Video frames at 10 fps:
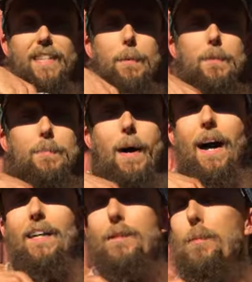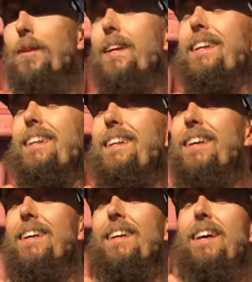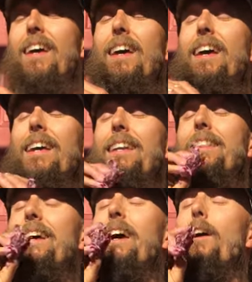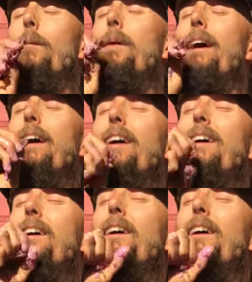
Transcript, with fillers: as deep as possible in, in there by